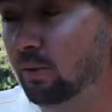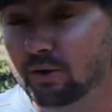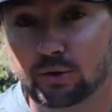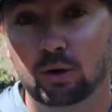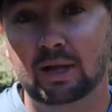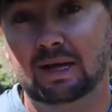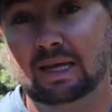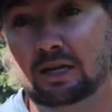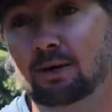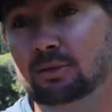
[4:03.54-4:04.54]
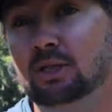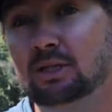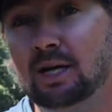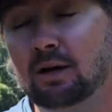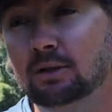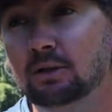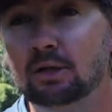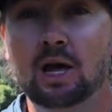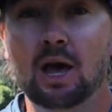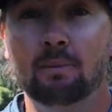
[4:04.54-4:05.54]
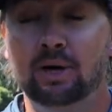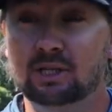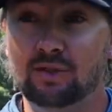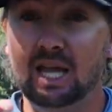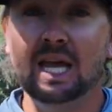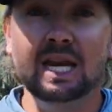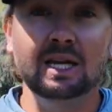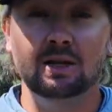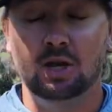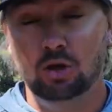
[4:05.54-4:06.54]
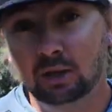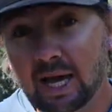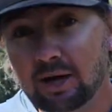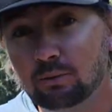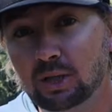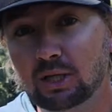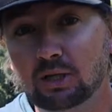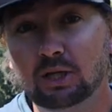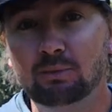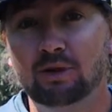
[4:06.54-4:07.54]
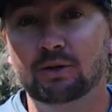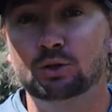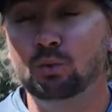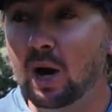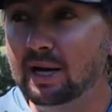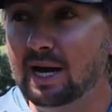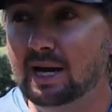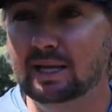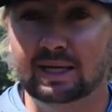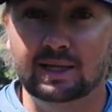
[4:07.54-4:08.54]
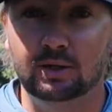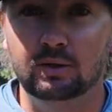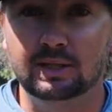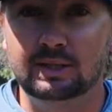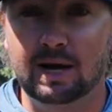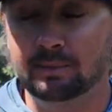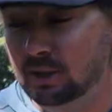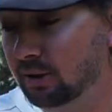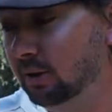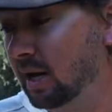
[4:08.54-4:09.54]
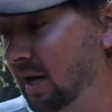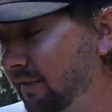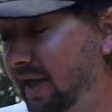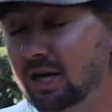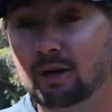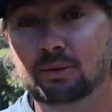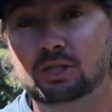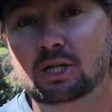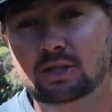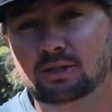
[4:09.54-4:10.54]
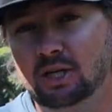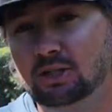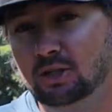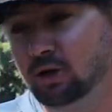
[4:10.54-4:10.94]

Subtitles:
want to throw like an EWG style hook, because if they eat it, you land them really good. But if they're swatting at it like they do this time of year, the EWG just doesn't